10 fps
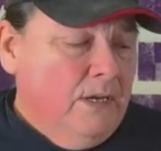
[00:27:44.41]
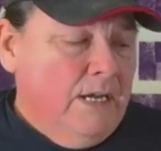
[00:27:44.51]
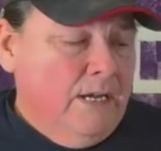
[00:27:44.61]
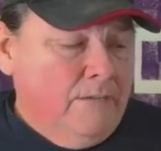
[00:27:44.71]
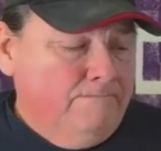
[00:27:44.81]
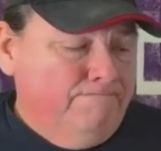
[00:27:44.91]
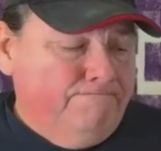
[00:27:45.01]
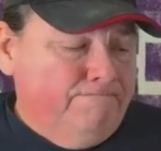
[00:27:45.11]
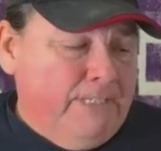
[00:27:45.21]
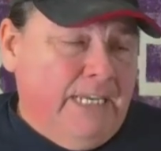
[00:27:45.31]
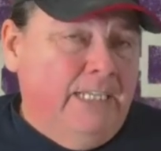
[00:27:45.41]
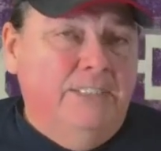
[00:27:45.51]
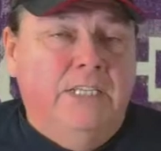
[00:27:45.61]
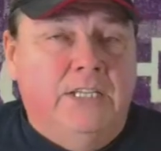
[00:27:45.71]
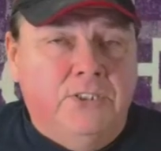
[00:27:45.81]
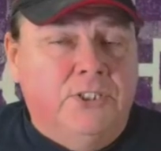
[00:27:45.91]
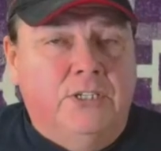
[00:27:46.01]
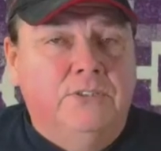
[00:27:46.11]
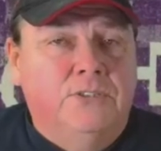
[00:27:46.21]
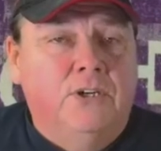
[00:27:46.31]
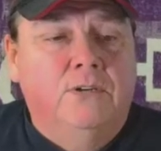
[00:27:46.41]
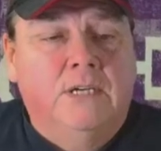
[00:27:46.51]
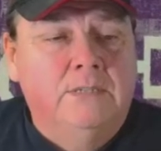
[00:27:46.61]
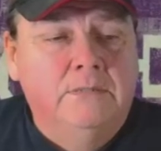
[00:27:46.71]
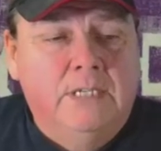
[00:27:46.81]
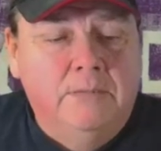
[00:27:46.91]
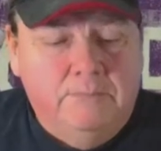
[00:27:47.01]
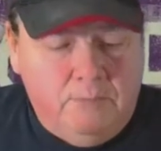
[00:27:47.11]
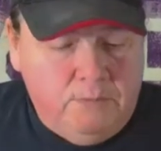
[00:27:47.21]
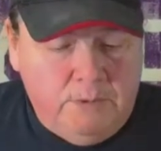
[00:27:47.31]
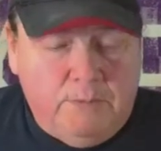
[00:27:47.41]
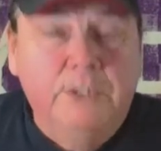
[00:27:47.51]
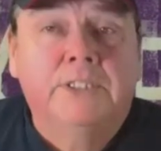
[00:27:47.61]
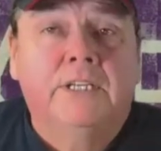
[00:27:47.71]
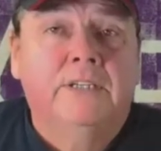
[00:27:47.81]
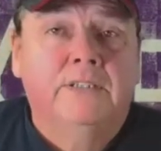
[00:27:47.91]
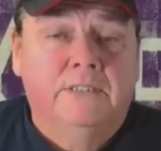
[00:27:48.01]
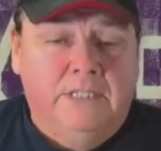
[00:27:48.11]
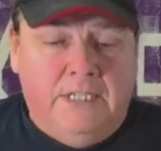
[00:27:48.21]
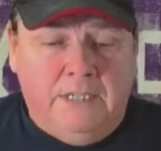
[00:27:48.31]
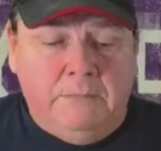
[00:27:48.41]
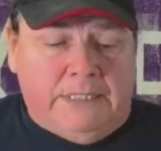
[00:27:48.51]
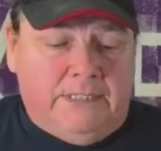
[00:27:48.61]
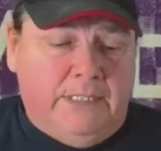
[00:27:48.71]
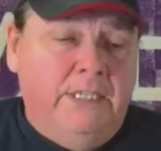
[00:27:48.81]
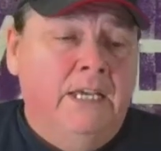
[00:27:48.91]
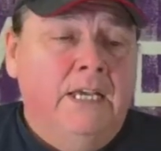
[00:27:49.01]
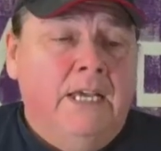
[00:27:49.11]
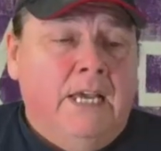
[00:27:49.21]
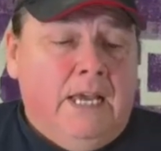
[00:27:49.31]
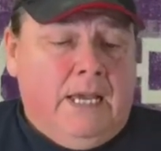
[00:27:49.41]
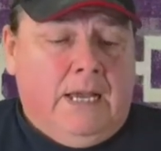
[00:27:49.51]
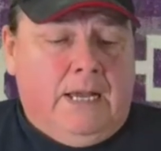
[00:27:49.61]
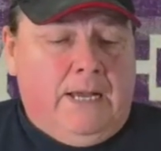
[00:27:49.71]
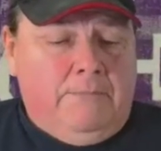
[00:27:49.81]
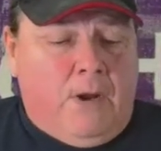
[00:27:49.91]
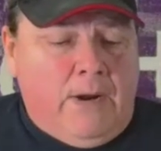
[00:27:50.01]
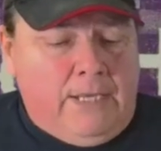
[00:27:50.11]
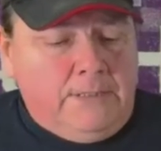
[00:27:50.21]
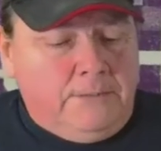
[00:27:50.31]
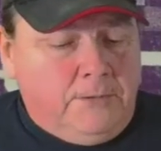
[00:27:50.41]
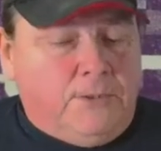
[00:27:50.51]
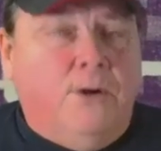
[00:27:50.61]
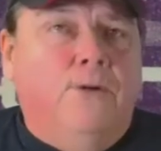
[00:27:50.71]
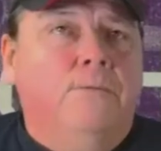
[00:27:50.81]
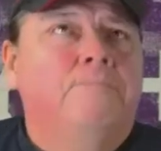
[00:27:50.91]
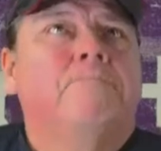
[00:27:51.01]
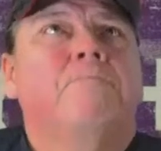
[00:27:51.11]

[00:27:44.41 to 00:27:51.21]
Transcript: Um, and and to share the show, I, I we appreciate it uh, immensely. Um, all right, so